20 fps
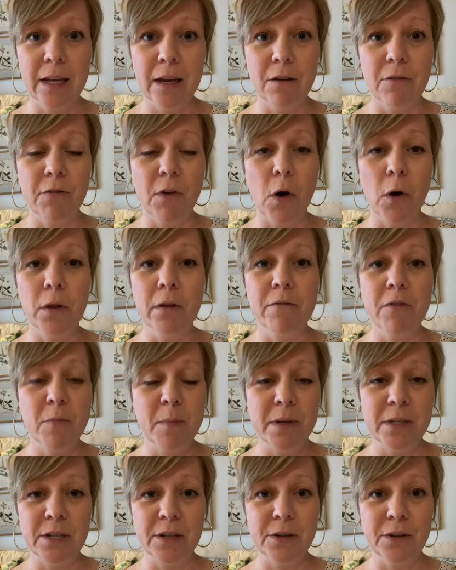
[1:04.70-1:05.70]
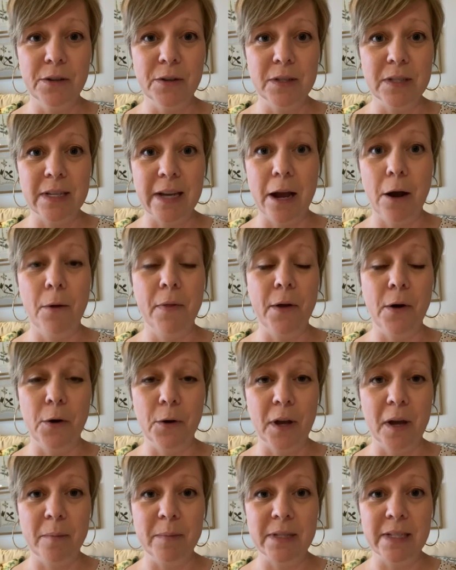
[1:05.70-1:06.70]
of all of the materials and how they all
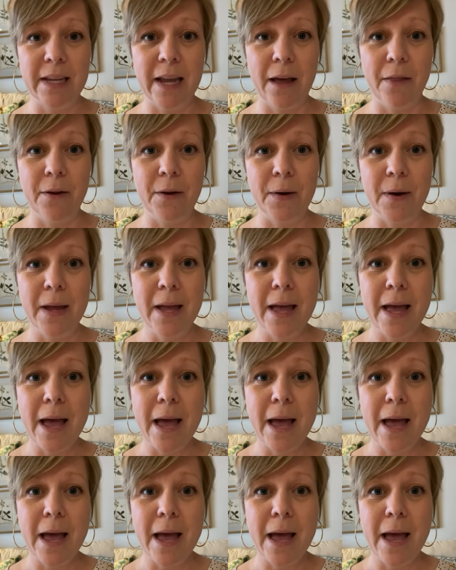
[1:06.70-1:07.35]
come together.